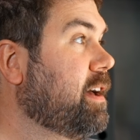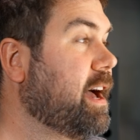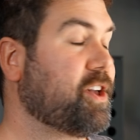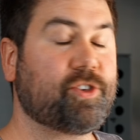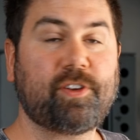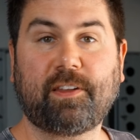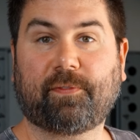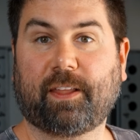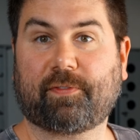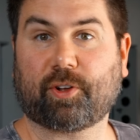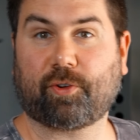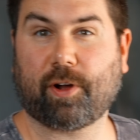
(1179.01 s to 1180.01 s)
I shouldn't have
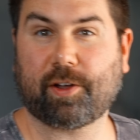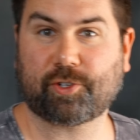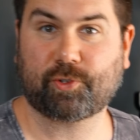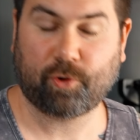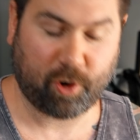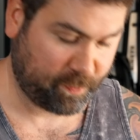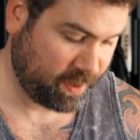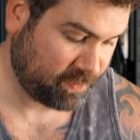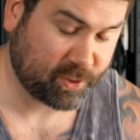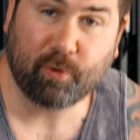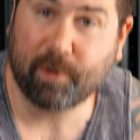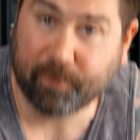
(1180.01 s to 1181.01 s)
left the garage door open. I
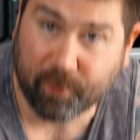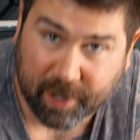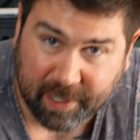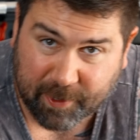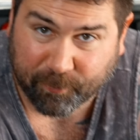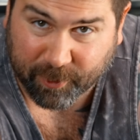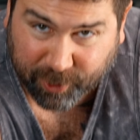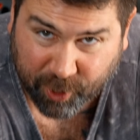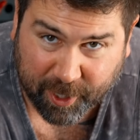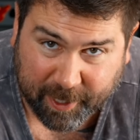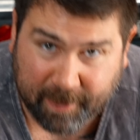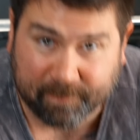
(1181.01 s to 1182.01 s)
was going for a different
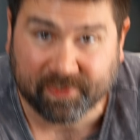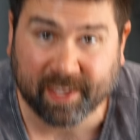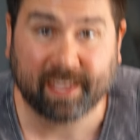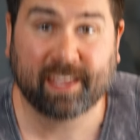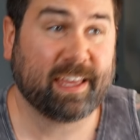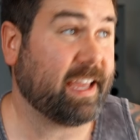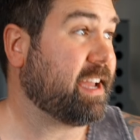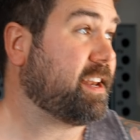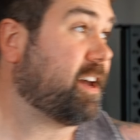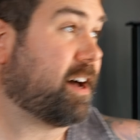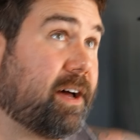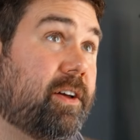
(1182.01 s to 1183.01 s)
look.
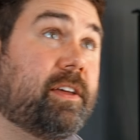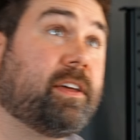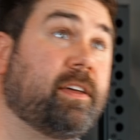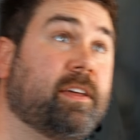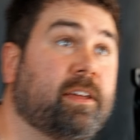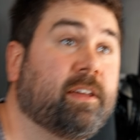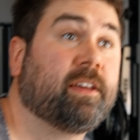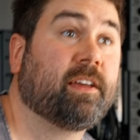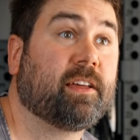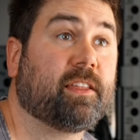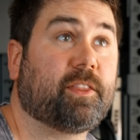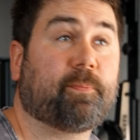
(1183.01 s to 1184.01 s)
And
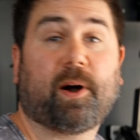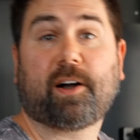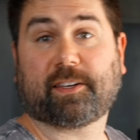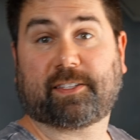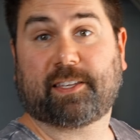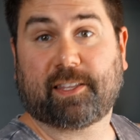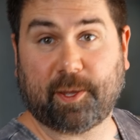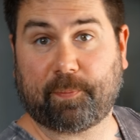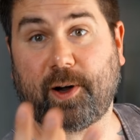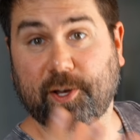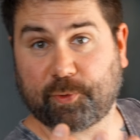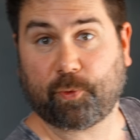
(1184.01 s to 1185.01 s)
the bugs
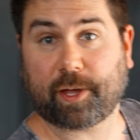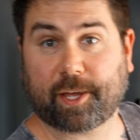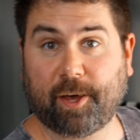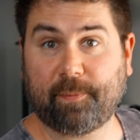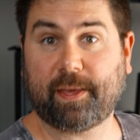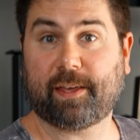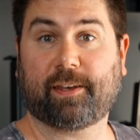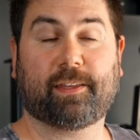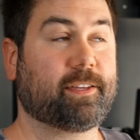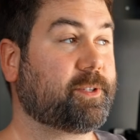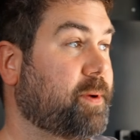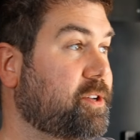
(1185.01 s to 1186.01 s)
want to come in,
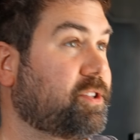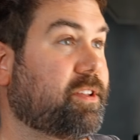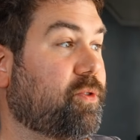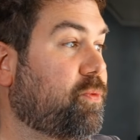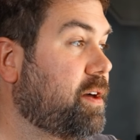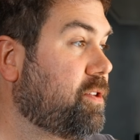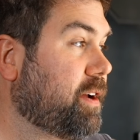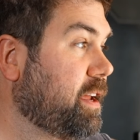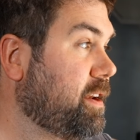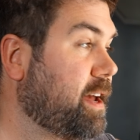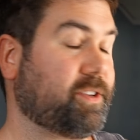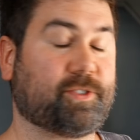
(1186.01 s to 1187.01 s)
especially the weather
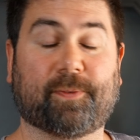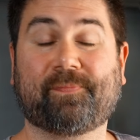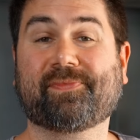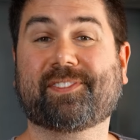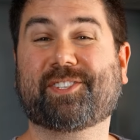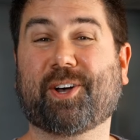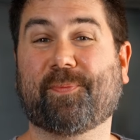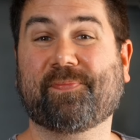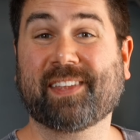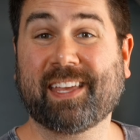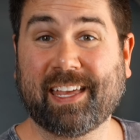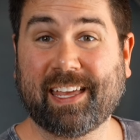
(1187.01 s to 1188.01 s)
getting nicer. So
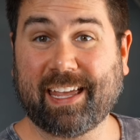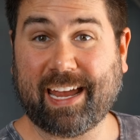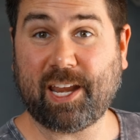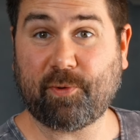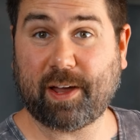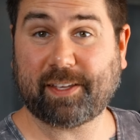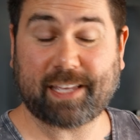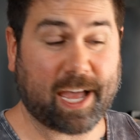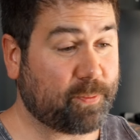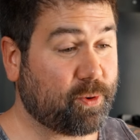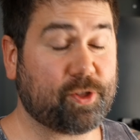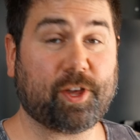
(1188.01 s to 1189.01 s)
anyways,
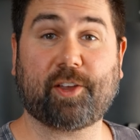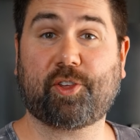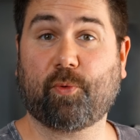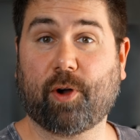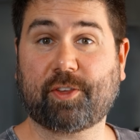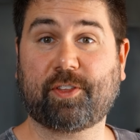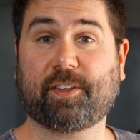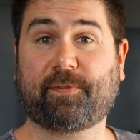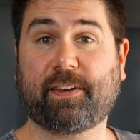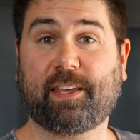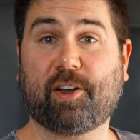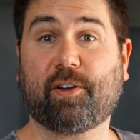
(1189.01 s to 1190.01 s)
I appreciate you watching this
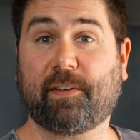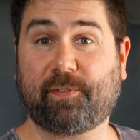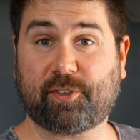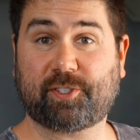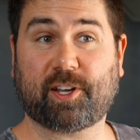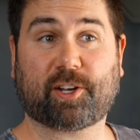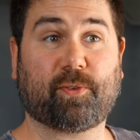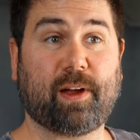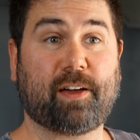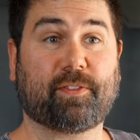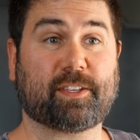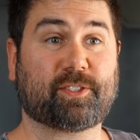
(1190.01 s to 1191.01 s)
video. If you stuck
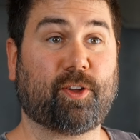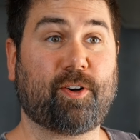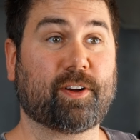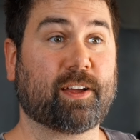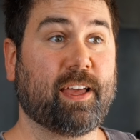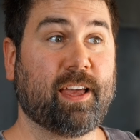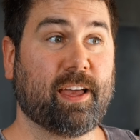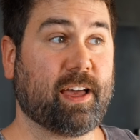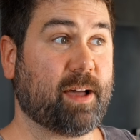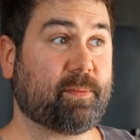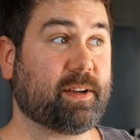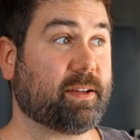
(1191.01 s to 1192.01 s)
around this long,
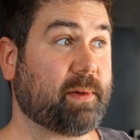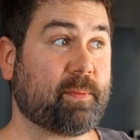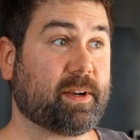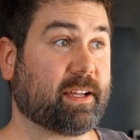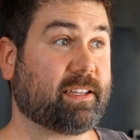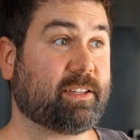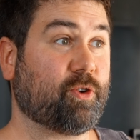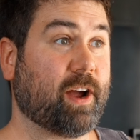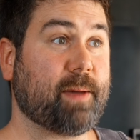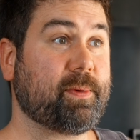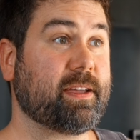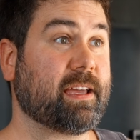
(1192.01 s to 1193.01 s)
I'm gonna
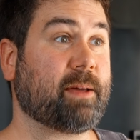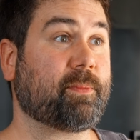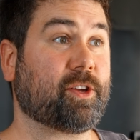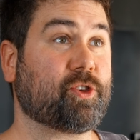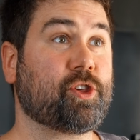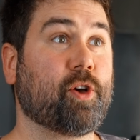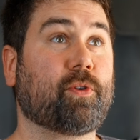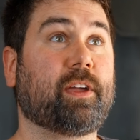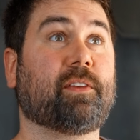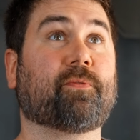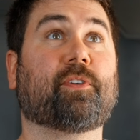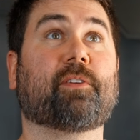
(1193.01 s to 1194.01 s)
grab it and I'm gonna choke
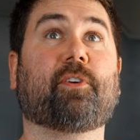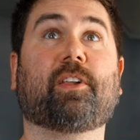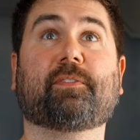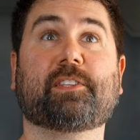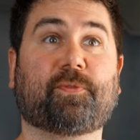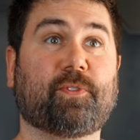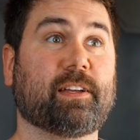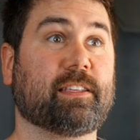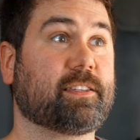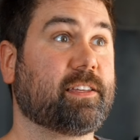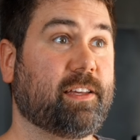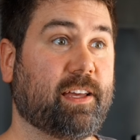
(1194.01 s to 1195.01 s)
it in front of all of its
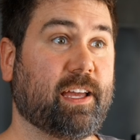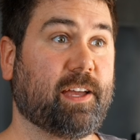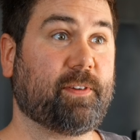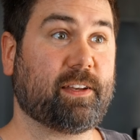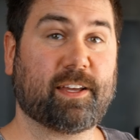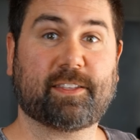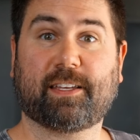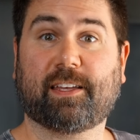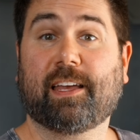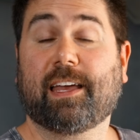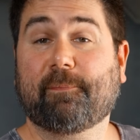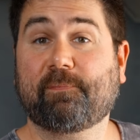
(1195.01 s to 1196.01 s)
friends if it doesn't.
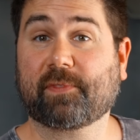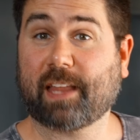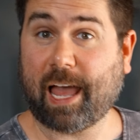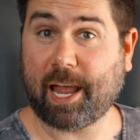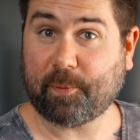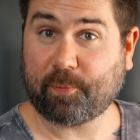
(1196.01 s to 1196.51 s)
I